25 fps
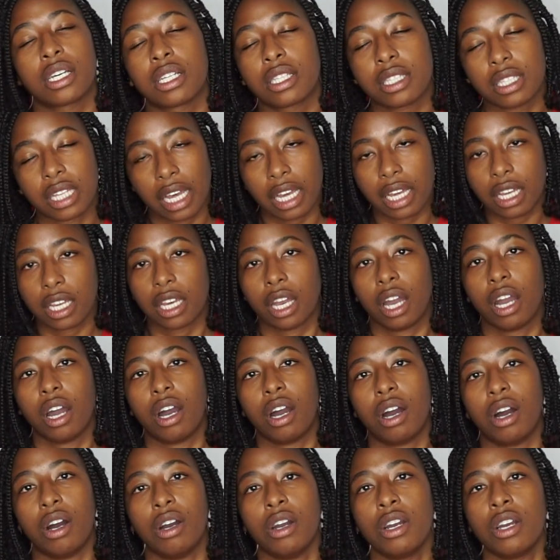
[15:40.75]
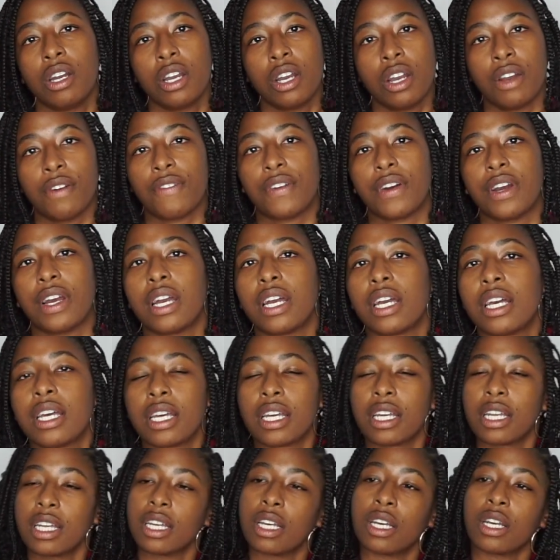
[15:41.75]
thank y'all for
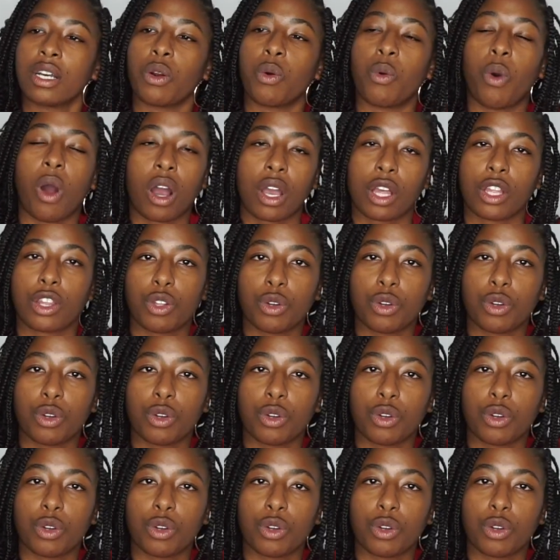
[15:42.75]
walking